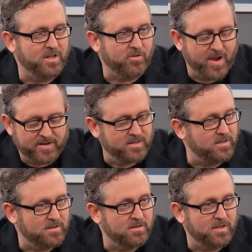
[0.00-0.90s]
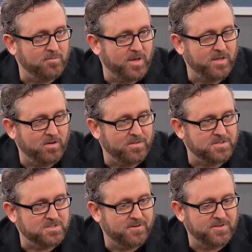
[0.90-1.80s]
interacting and making all
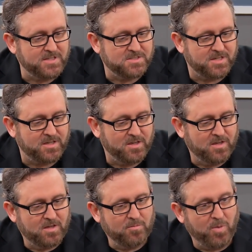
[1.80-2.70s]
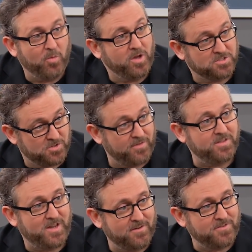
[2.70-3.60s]
this stuff easy. But we also have
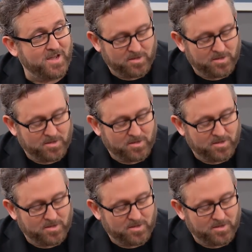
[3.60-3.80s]
the DevNet